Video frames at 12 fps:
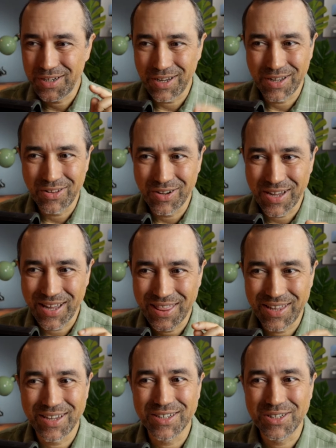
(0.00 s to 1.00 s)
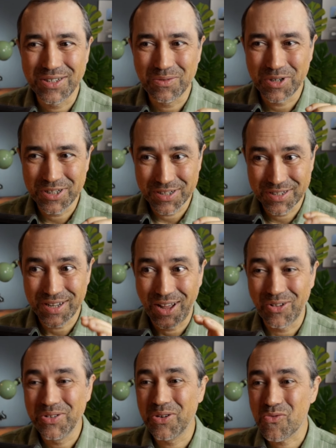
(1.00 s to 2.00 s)
take a look at this, which is
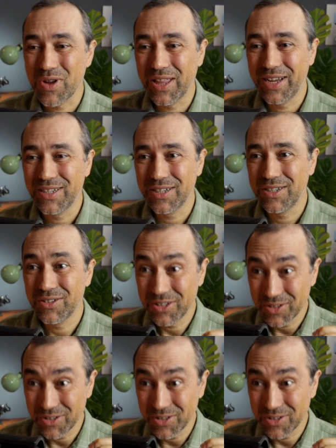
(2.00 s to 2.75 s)
also related to